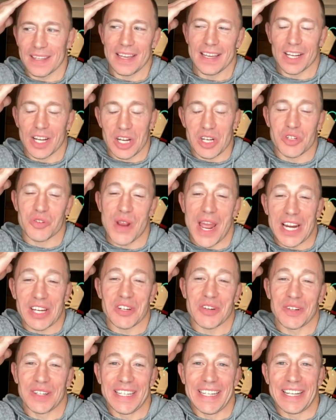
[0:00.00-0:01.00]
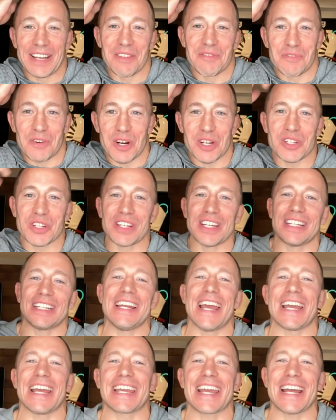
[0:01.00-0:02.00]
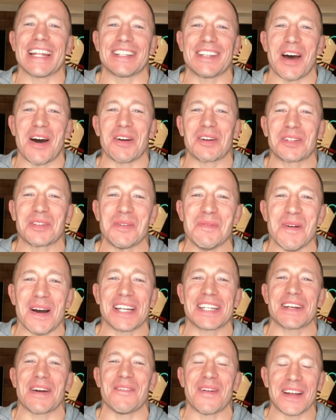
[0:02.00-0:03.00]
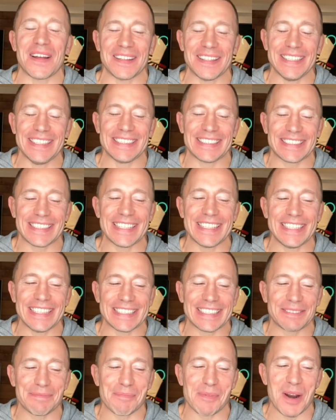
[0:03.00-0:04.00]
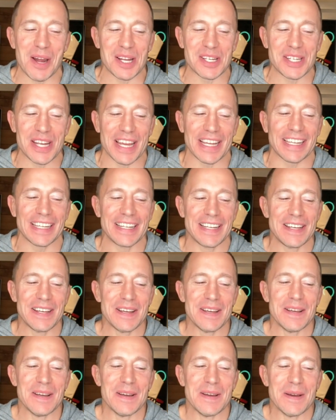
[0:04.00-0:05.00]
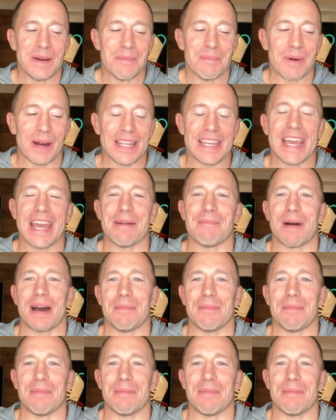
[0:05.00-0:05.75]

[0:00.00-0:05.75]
contractually, unfortunately, I can't talk too much about this project. But yeah,